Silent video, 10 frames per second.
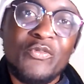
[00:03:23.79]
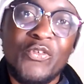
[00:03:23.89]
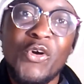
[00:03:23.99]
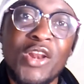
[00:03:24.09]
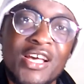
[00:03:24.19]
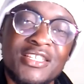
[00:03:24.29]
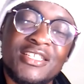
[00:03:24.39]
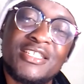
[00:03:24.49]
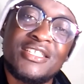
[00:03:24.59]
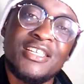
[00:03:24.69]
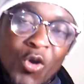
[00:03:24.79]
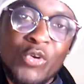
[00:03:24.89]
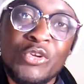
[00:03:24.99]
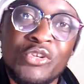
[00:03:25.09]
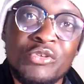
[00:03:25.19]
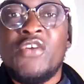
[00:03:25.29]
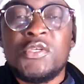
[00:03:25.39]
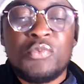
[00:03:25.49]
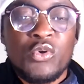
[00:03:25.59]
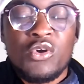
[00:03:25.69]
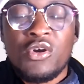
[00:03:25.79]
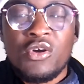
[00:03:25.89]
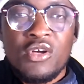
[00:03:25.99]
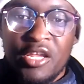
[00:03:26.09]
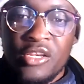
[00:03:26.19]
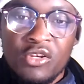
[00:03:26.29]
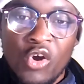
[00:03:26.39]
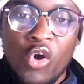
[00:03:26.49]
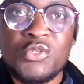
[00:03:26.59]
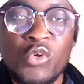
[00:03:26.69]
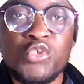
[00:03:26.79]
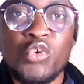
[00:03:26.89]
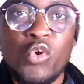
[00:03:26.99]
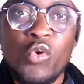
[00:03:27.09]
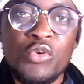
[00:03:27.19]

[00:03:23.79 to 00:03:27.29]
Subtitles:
follow us on Facebook and all social